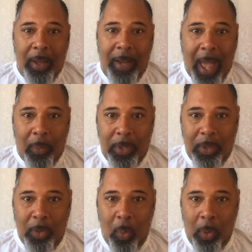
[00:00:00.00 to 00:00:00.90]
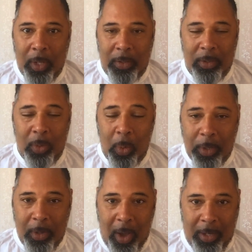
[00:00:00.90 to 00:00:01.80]
now in the
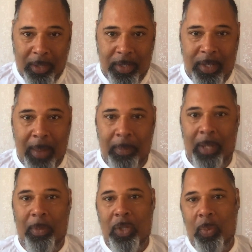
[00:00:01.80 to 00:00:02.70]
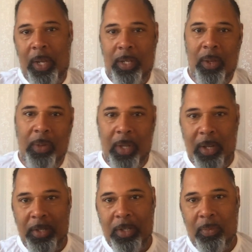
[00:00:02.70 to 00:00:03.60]
Northern Ireland Assembly between
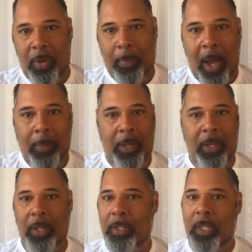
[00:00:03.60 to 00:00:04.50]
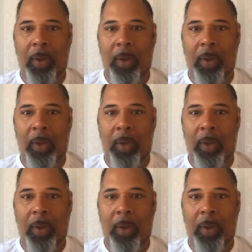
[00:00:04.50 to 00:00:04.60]
Unionists and Republicans.